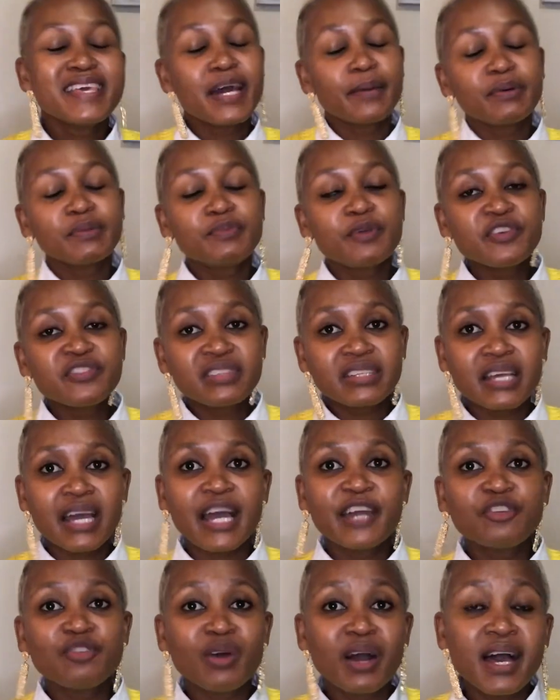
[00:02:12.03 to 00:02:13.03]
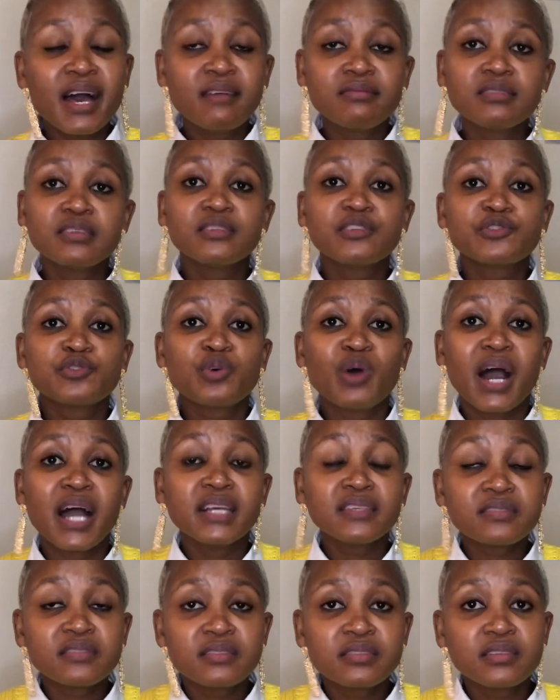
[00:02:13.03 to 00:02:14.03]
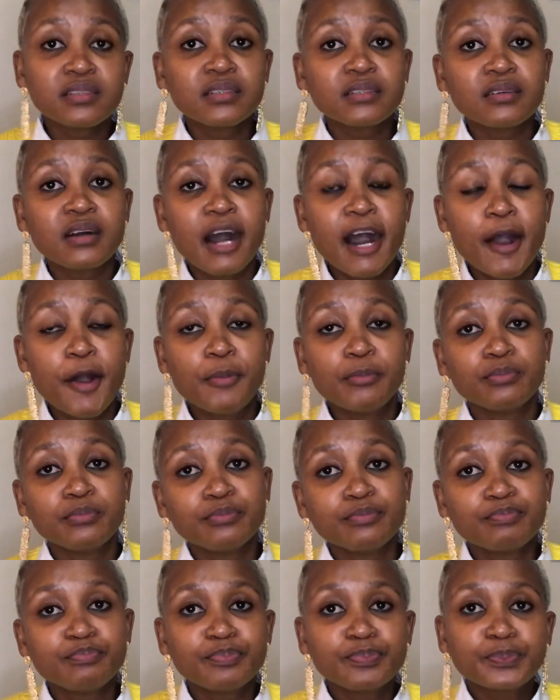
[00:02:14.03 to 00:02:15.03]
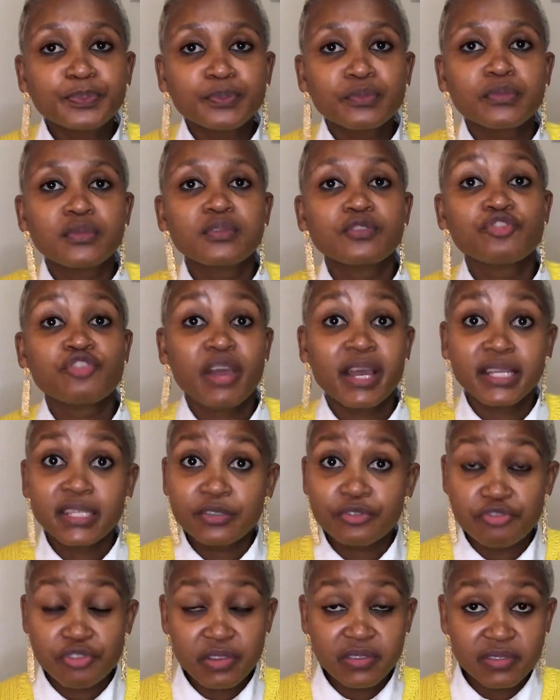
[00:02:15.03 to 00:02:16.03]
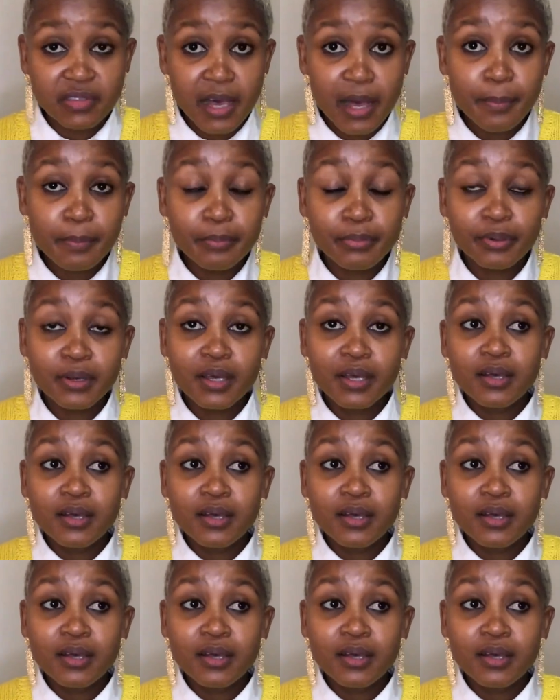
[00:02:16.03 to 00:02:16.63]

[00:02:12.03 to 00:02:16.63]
yeah, but personally, I know I haven't, so I still um, try dress up.